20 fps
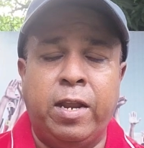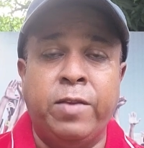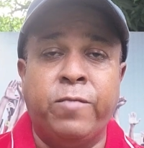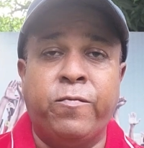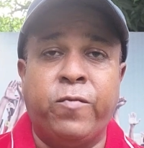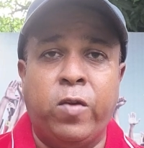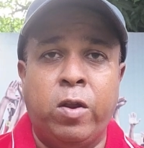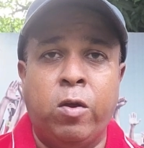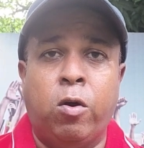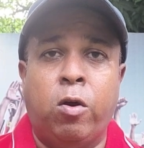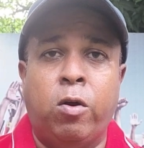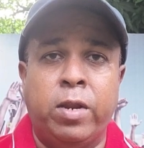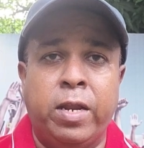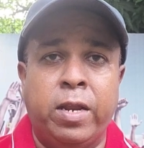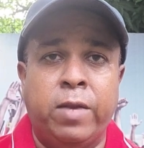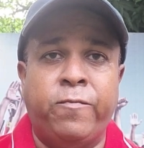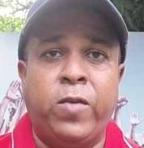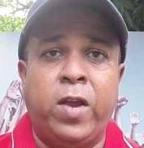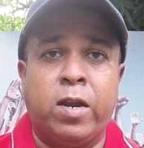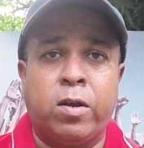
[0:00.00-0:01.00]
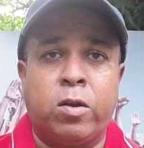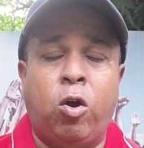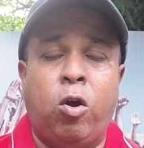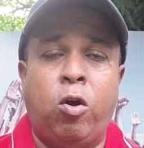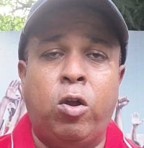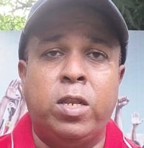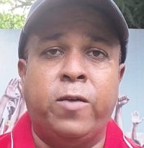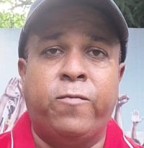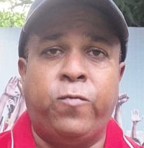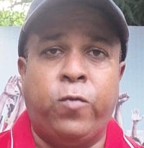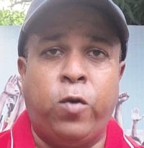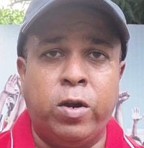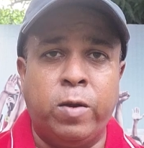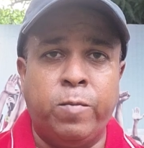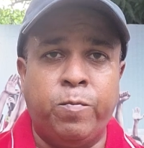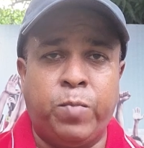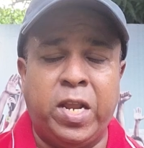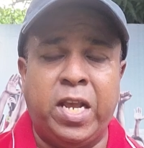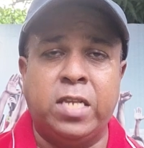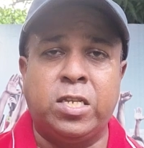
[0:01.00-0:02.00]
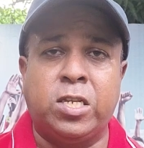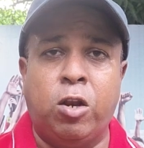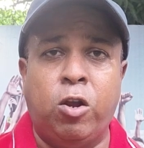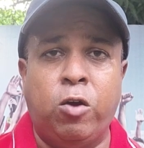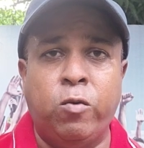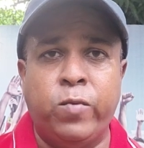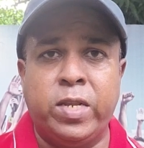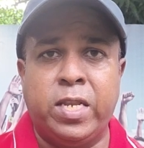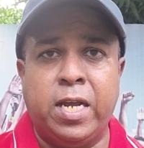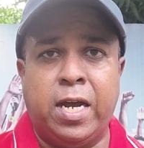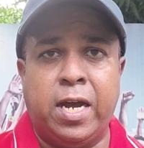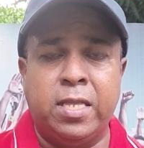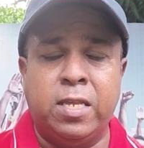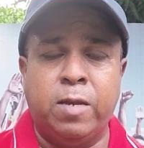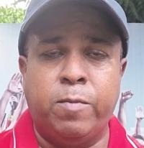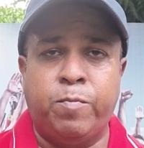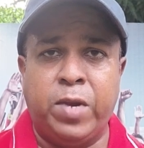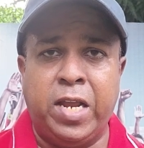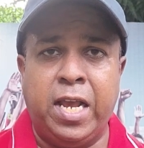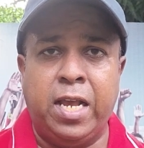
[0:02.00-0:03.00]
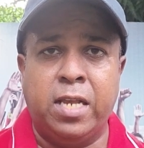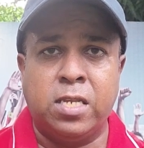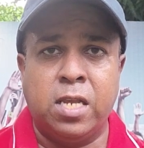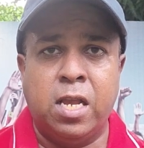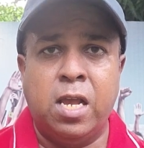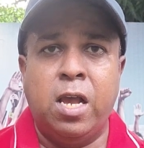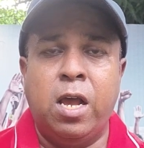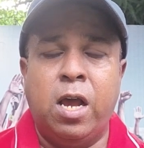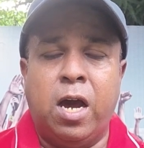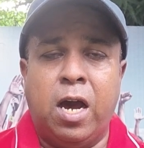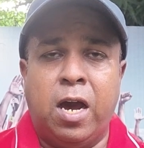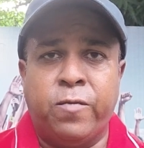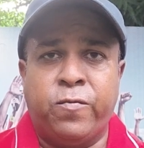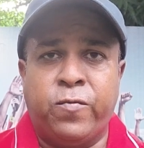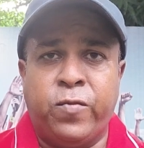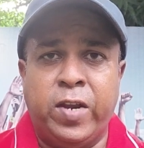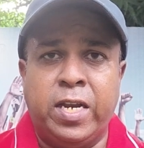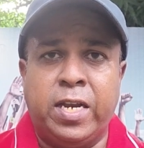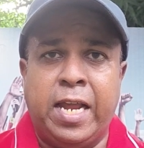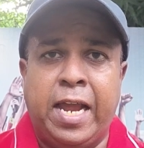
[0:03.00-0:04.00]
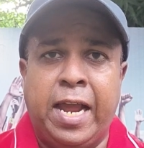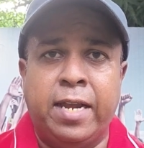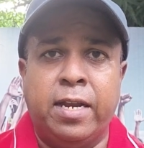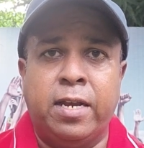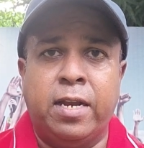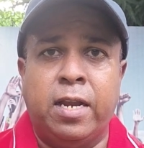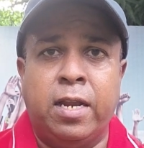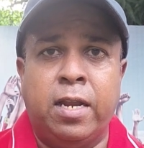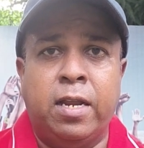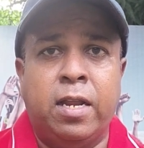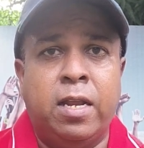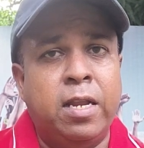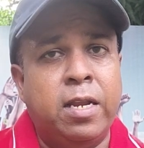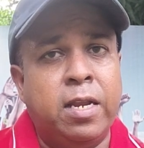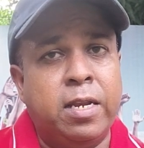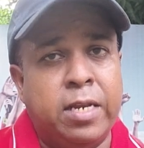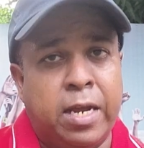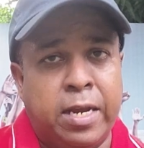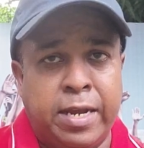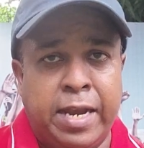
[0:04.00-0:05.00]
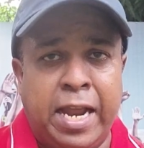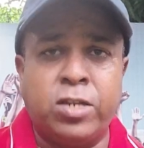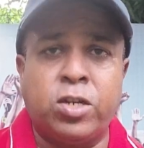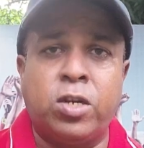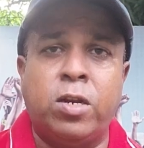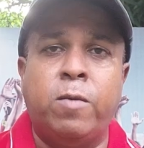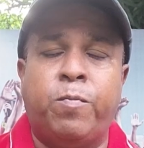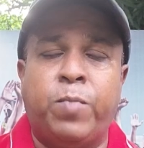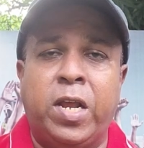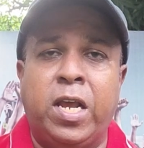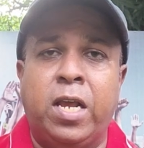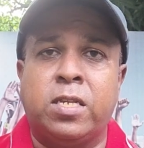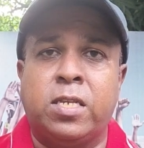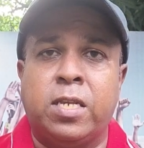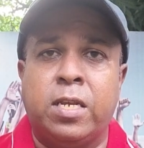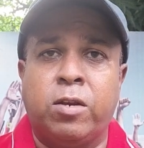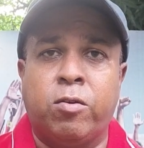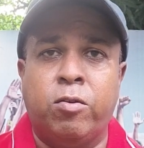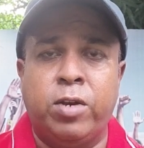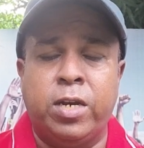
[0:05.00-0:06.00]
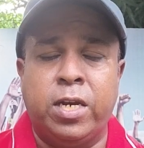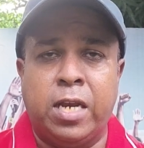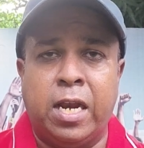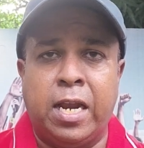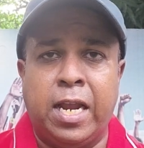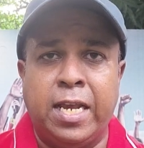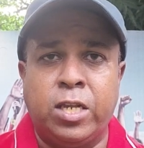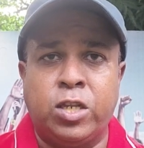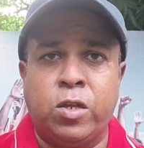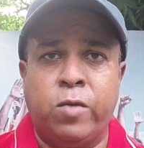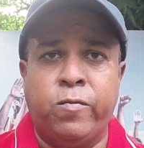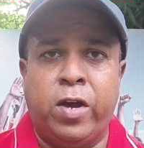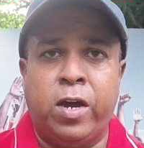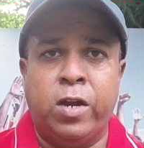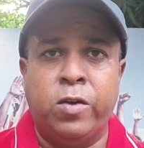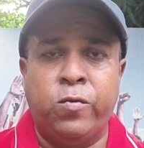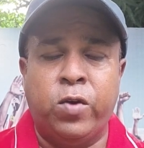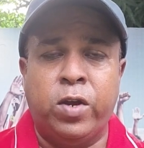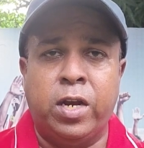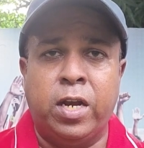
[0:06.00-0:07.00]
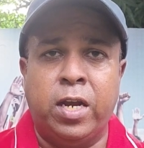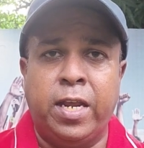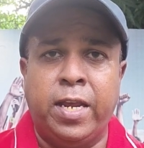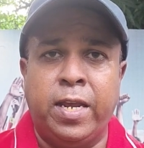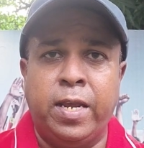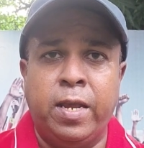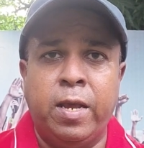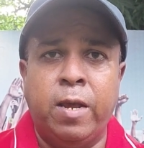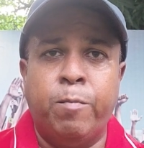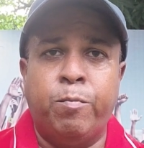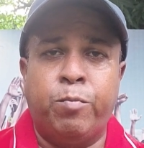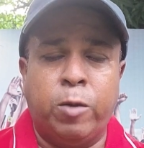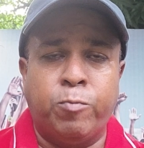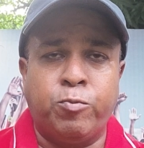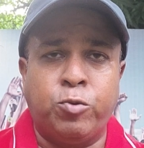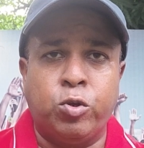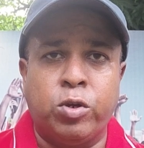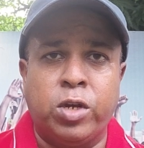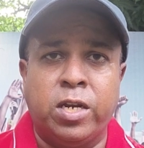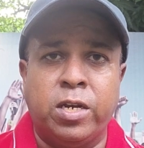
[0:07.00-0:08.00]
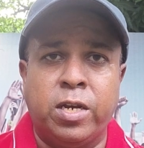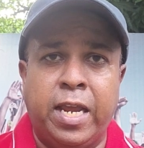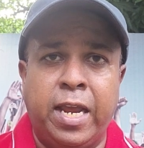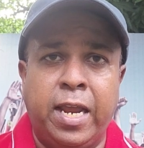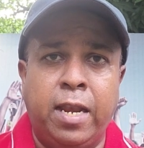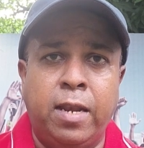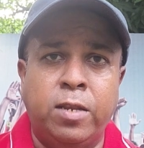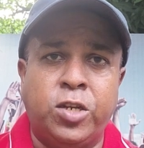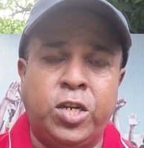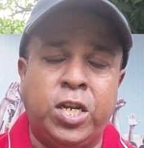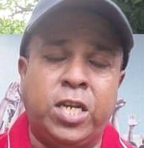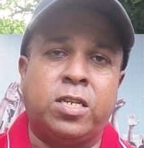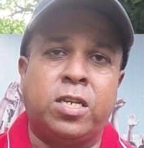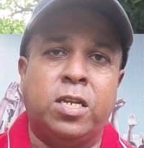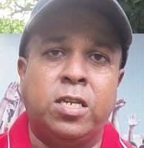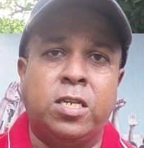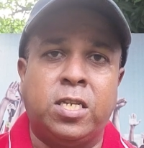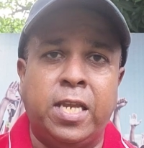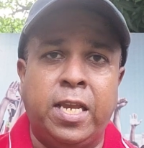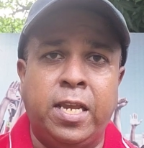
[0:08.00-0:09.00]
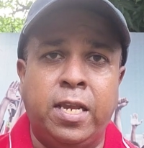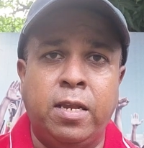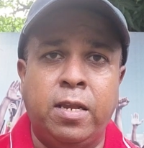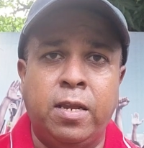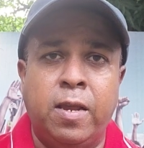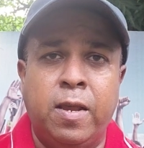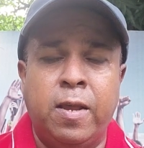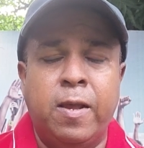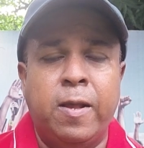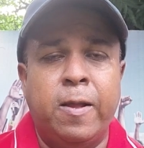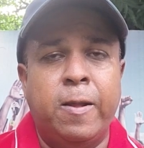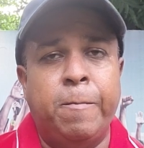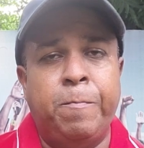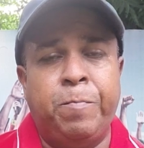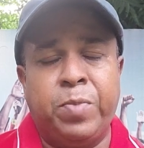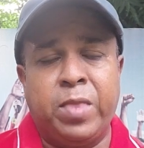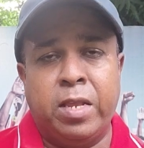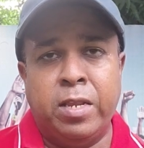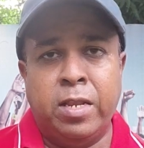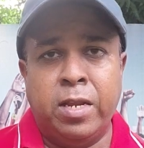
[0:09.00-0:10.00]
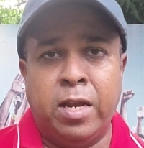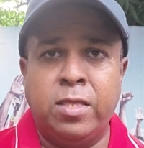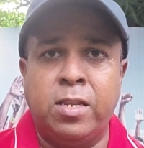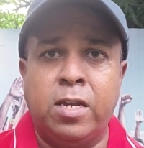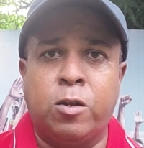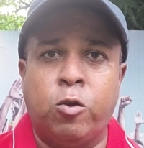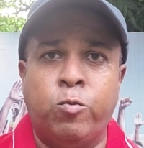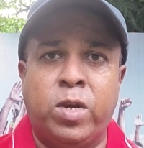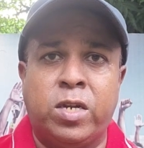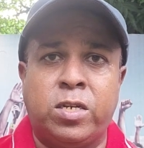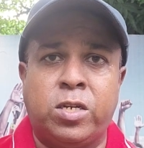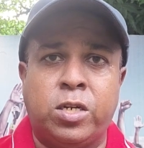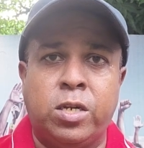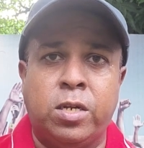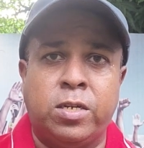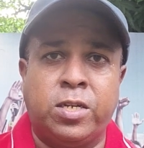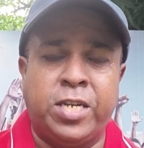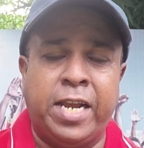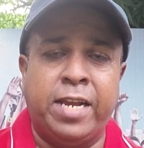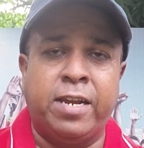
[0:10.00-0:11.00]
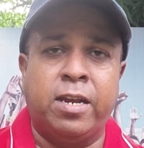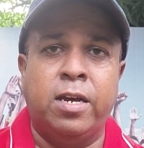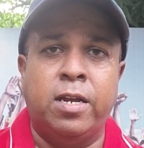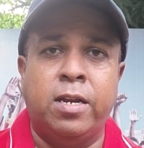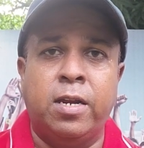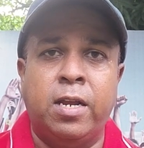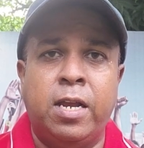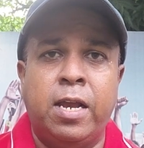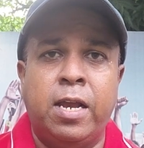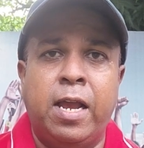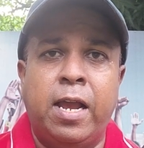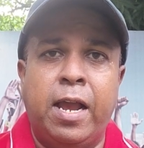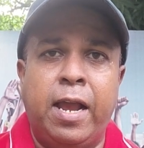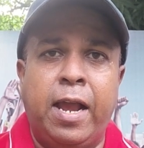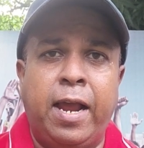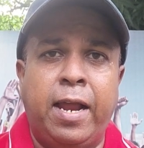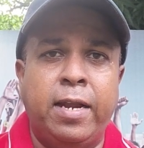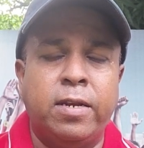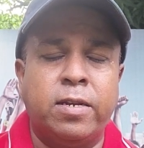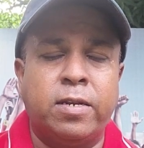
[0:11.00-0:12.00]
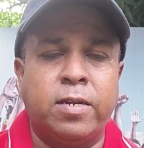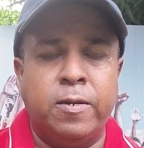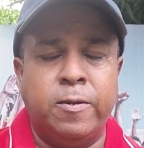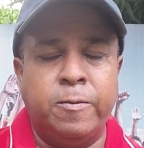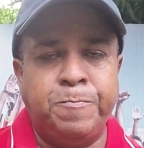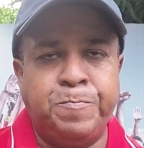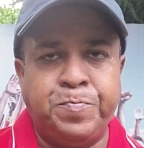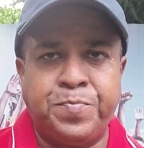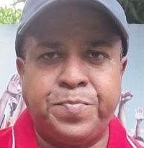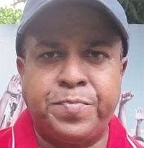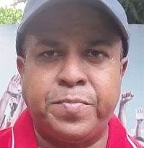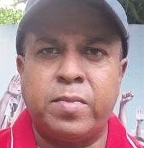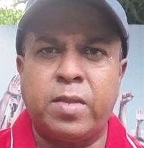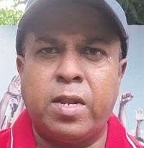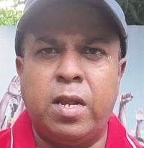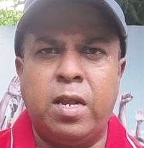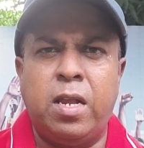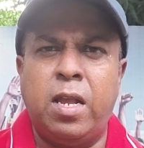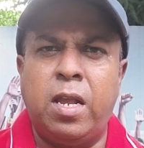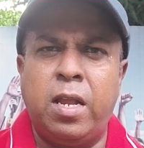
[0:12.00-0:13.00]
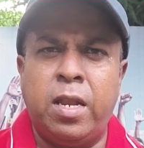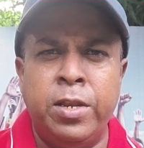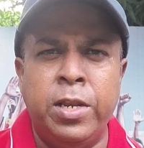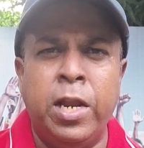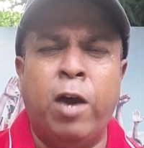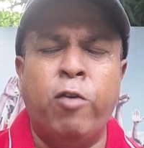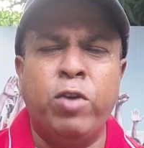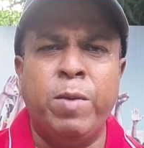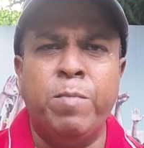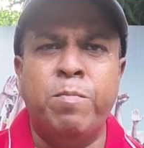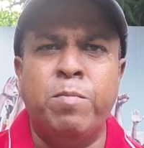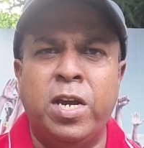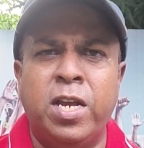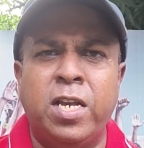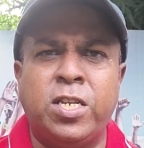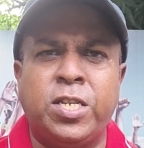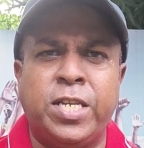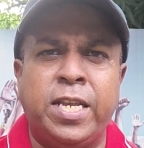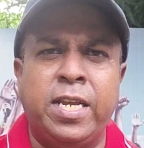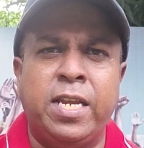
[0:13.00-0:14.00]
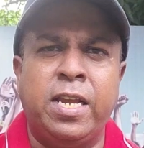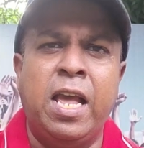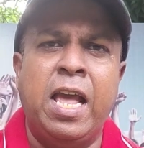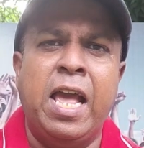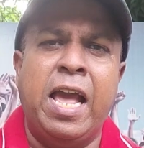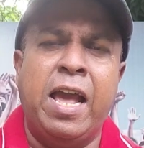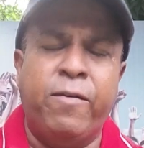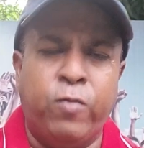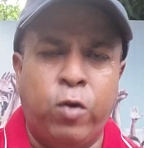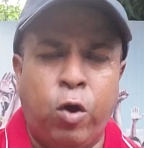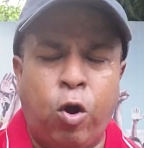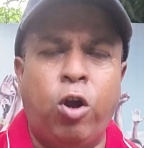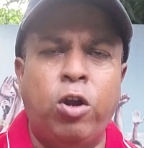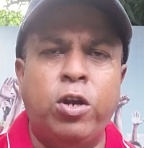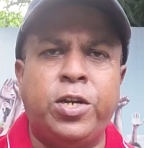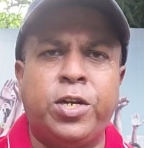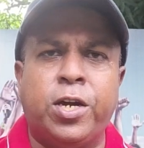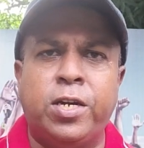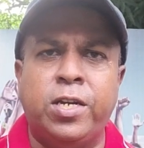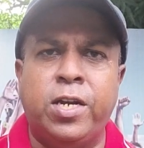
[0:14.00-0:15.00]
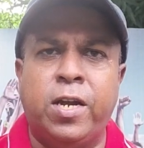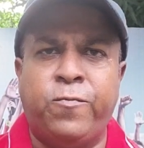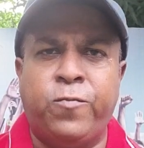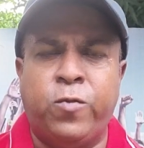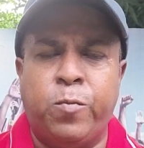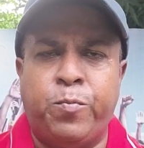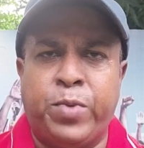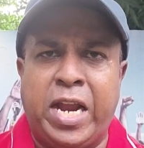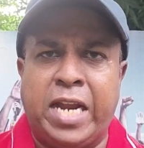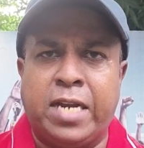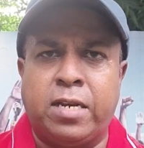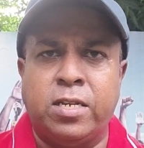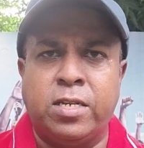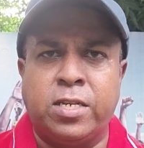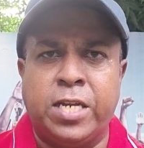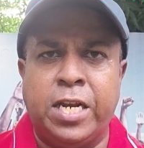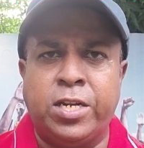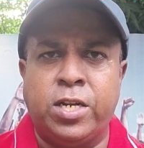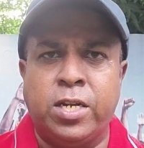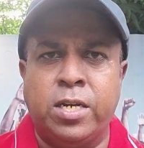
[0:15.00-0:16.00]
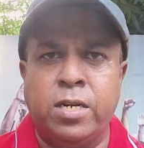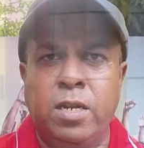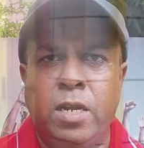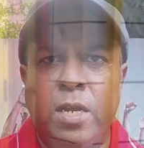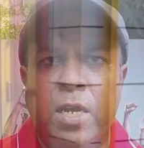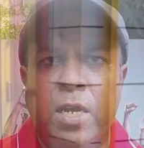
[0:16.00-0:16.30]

In, uh, in fact, all the foreign players along with the other players are fit and uh, the national players including the likes of Anwar Ali, Prabhsukhan Gill, Jeakson Singh, um, Nandhakumar Sekar and um, uh, Naorem Mahesh Singh have all turned up for practice session